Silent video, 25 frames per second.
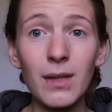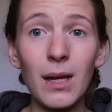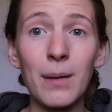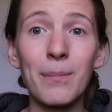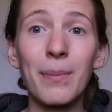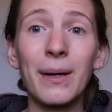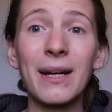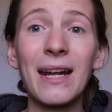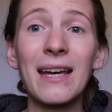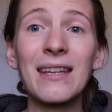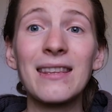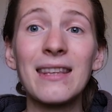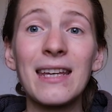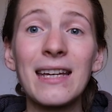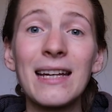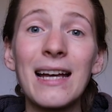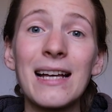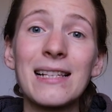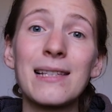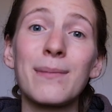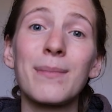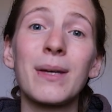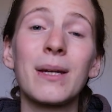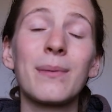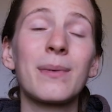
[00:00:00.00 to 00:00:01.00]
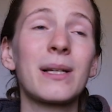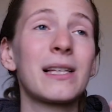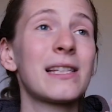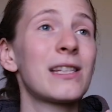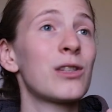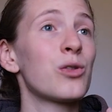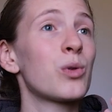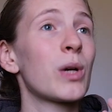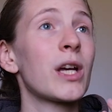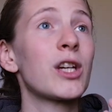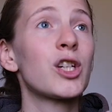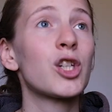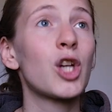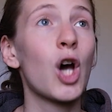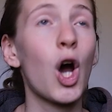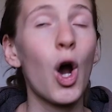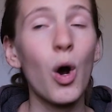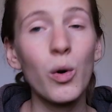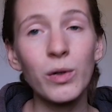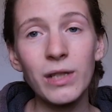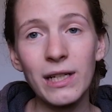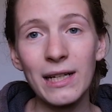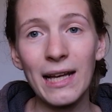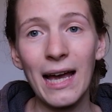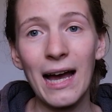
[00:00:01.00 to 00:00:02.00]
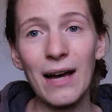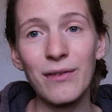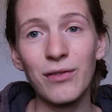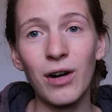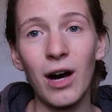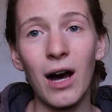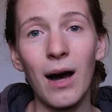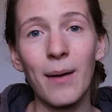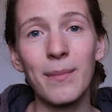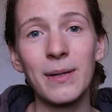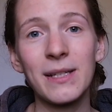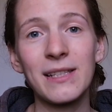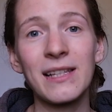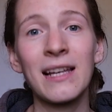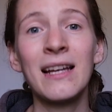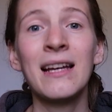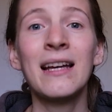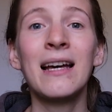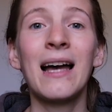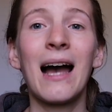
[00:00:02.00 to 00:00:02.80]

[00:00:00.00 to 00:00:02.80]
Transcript: But I think as a minimalist, you can totally have hobbies.